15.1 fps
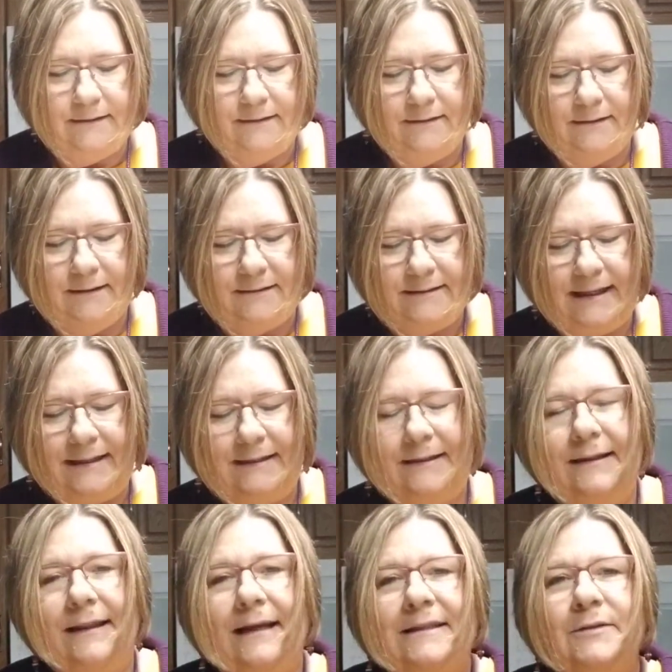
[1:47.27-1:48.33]

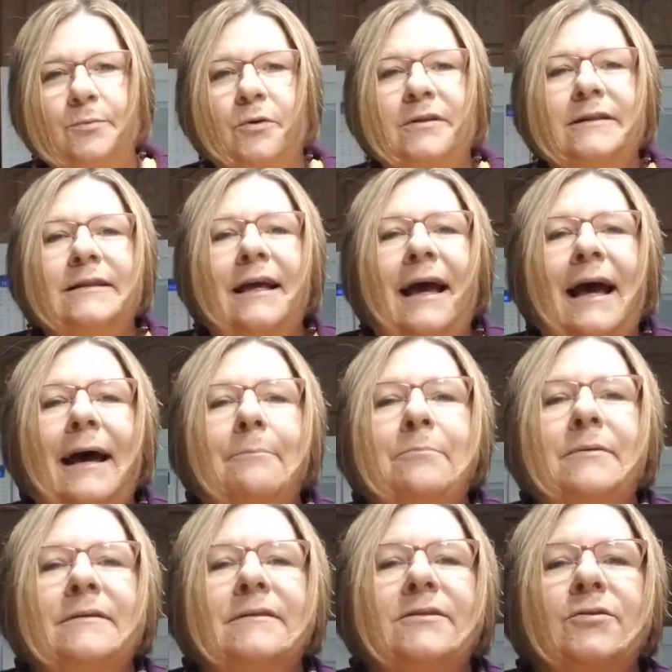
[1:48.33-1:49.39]
exactly that's what
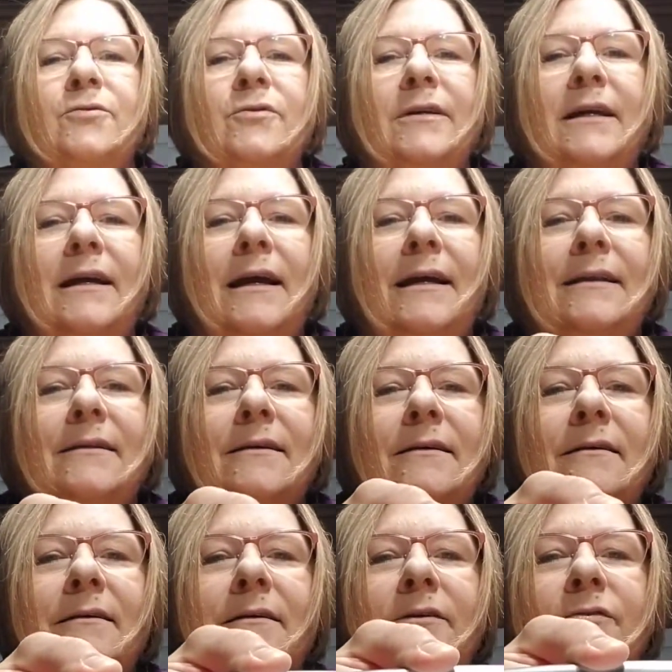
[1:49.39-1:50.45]
happens. So it kind of
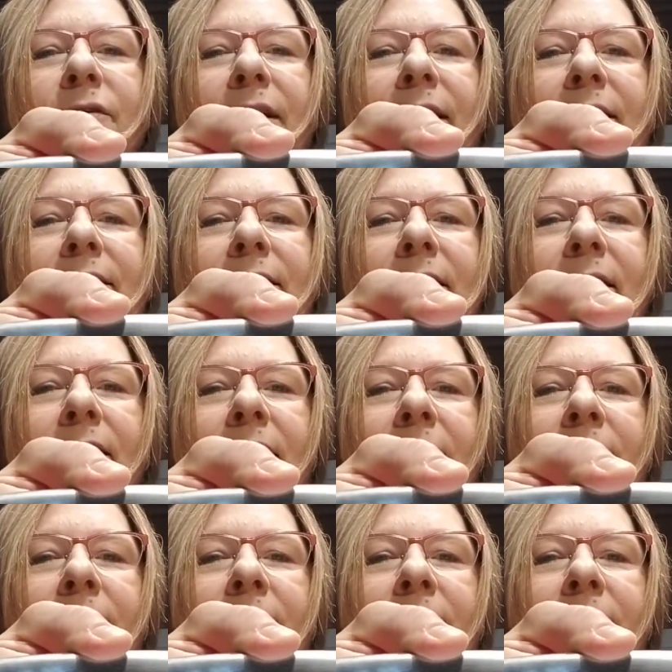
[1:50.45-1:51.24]
creates a